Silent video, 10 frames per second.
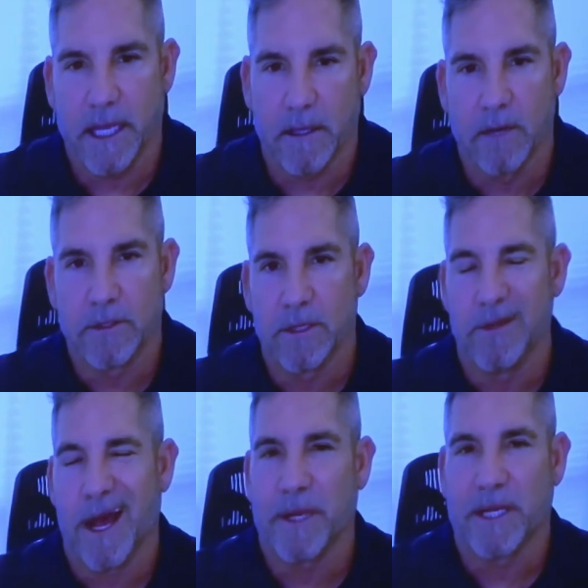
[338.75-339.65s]
hello to,
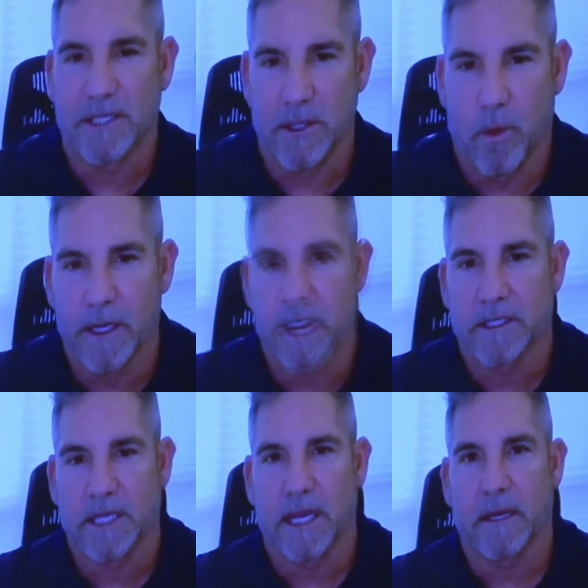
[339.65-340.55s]
not because he wanted
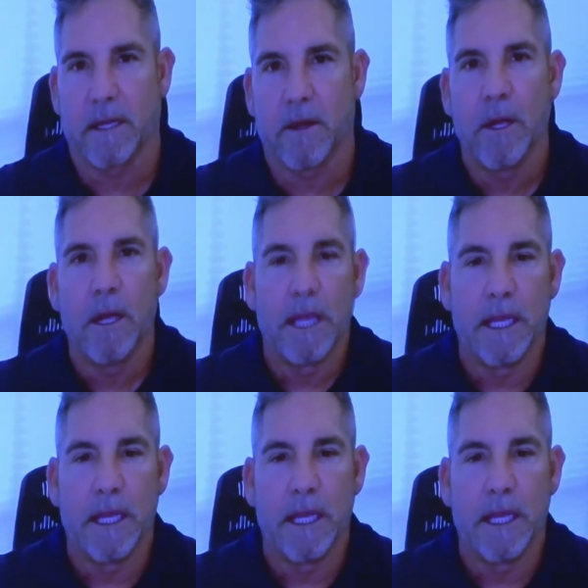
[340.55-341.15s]
to say hello.